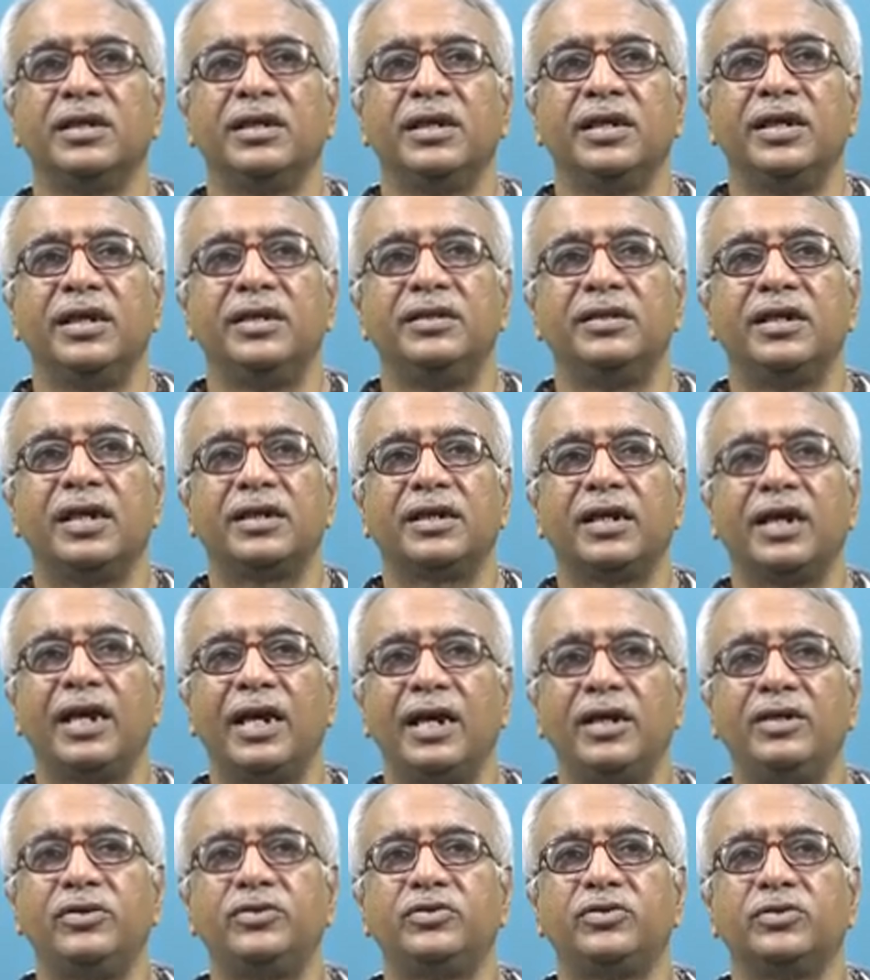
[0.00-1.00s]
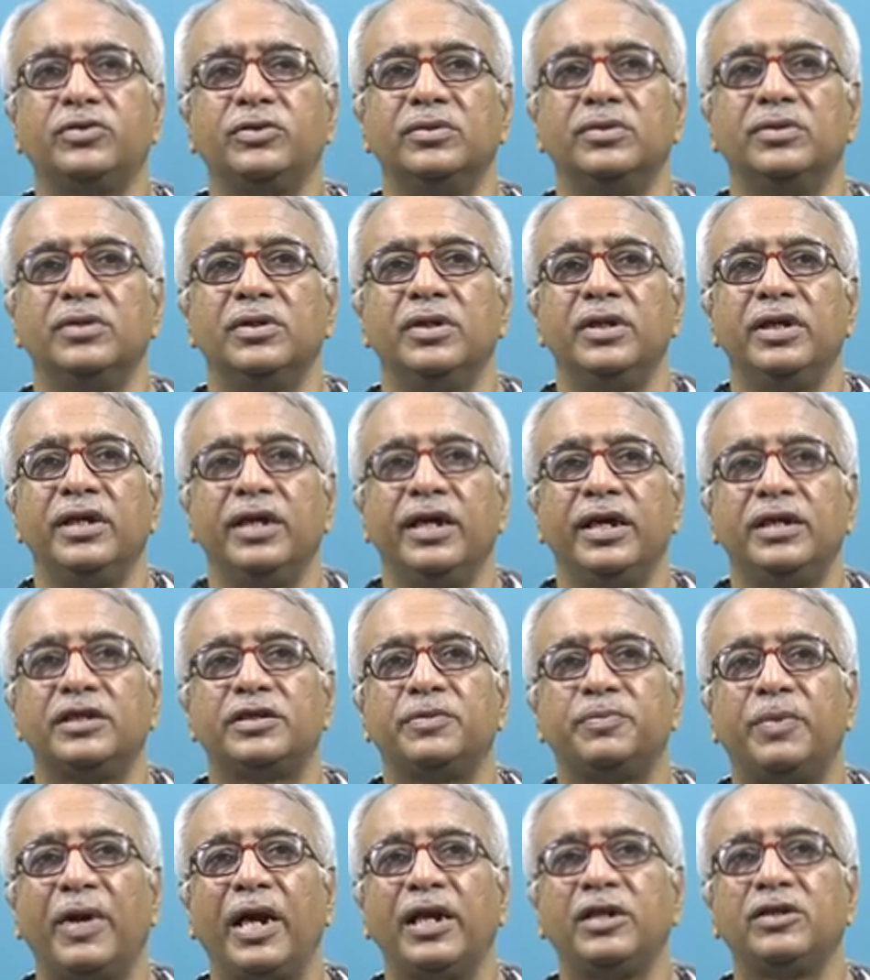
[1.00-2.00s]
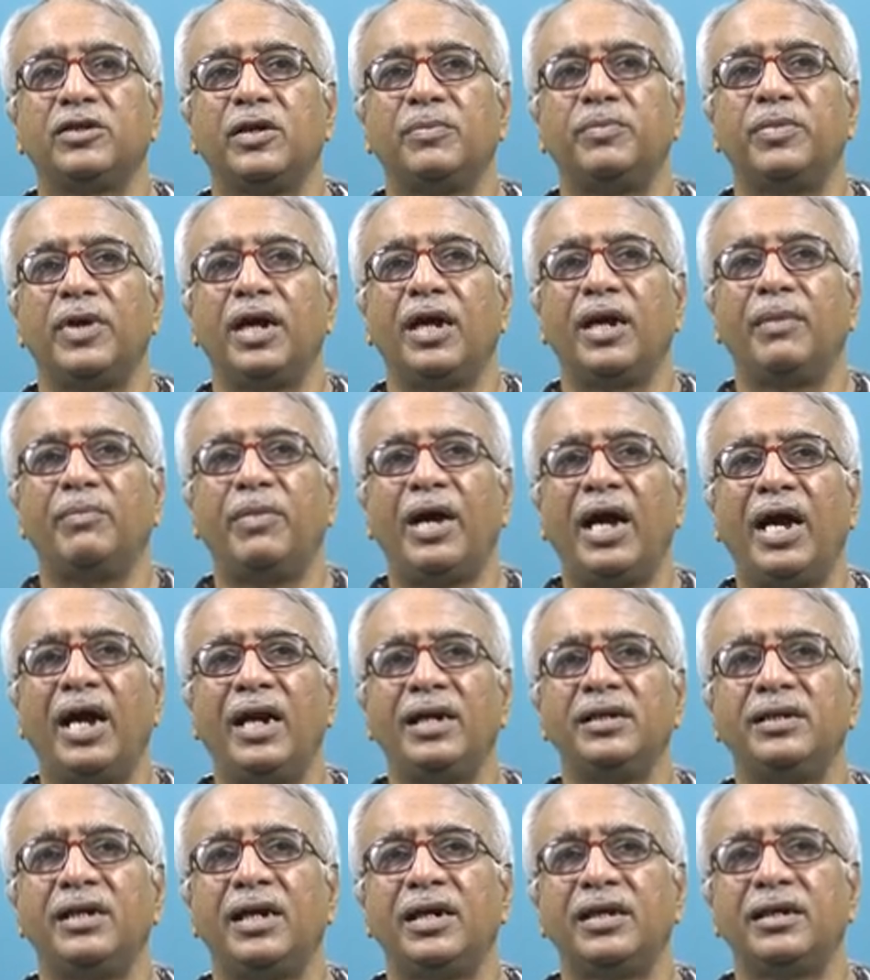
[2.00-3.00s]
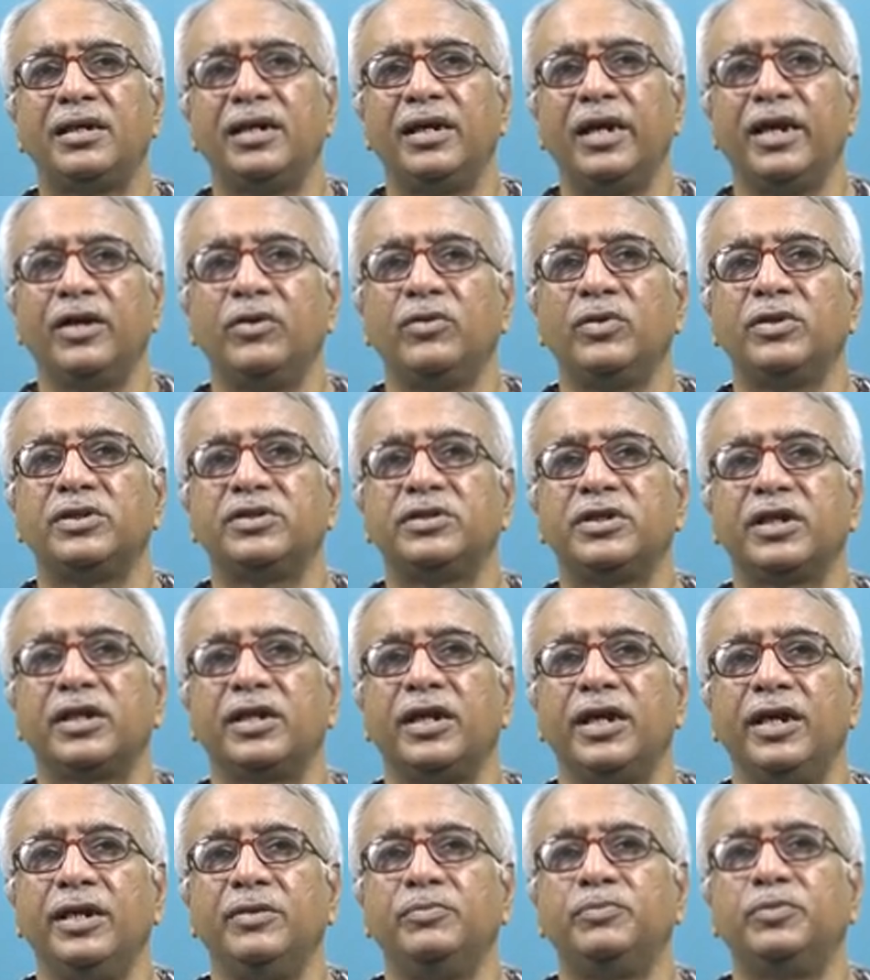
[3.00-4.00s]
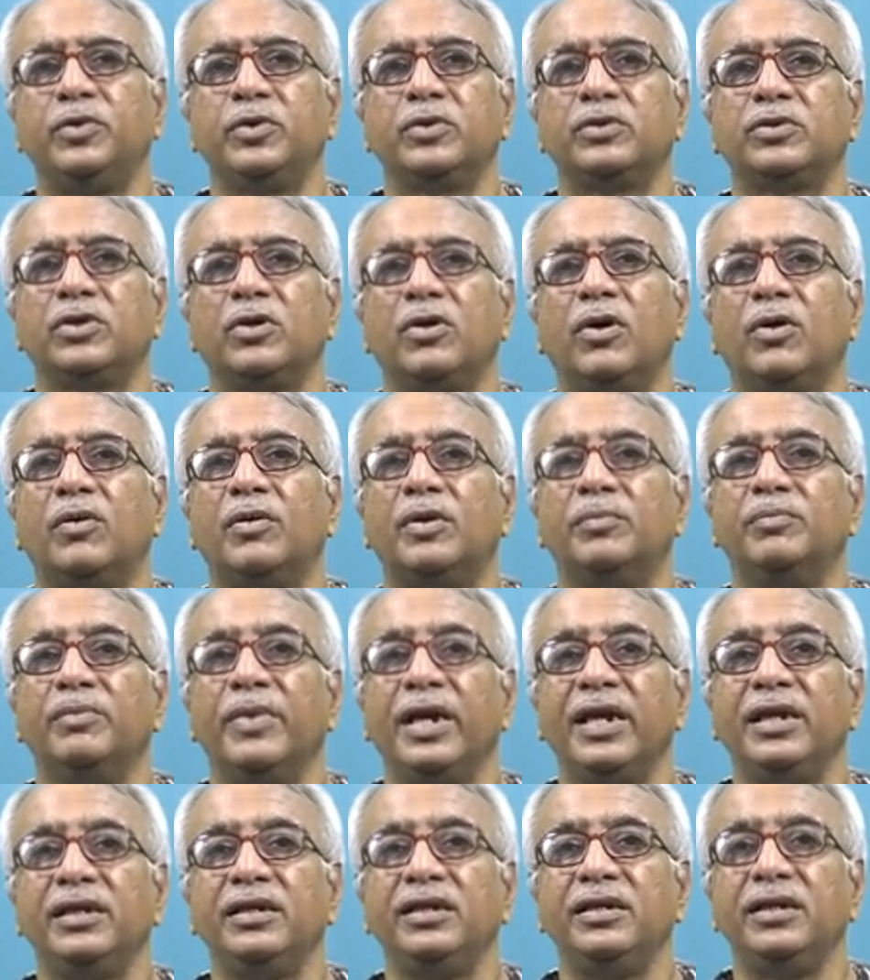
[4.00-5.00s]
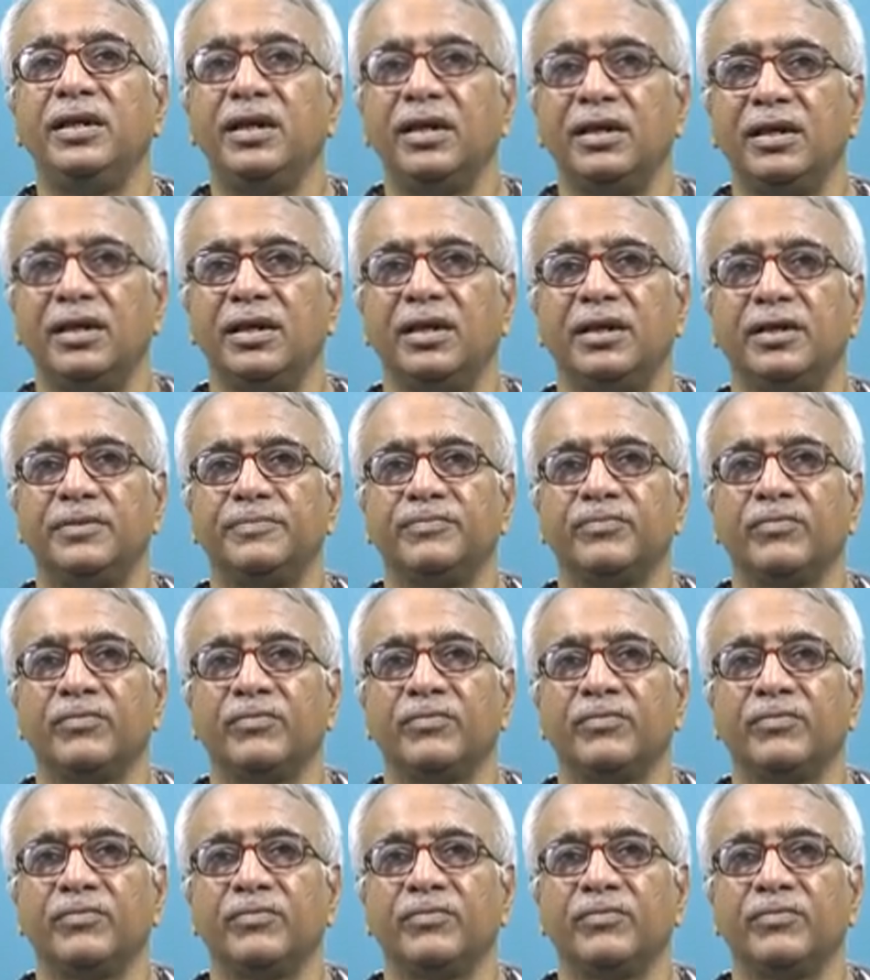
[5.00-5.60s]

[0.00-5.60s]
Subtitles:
in their L2 in spite of abundant linguistic input over many years.